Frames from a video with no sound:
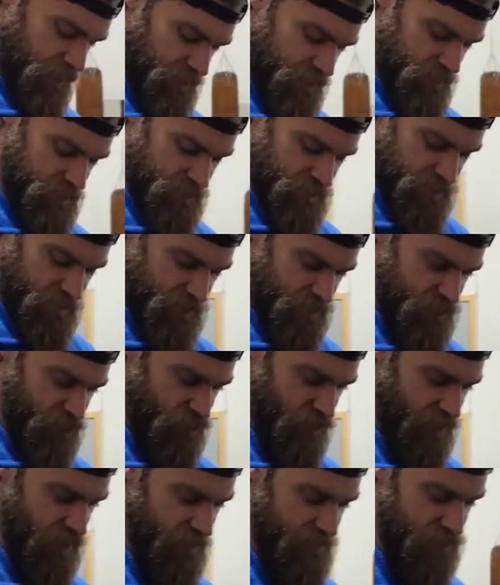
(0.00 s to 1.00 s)
it
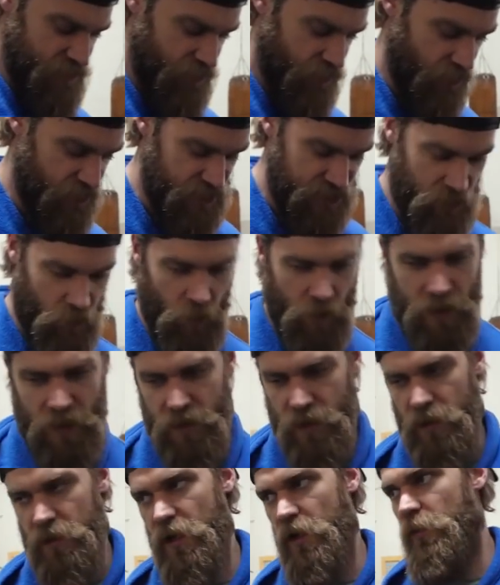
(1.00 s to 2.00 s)
straight up. So you're still
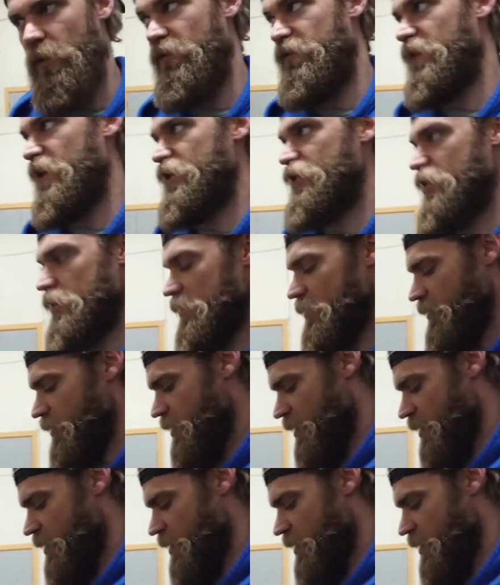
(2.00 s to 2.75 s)
working on elbow flexion,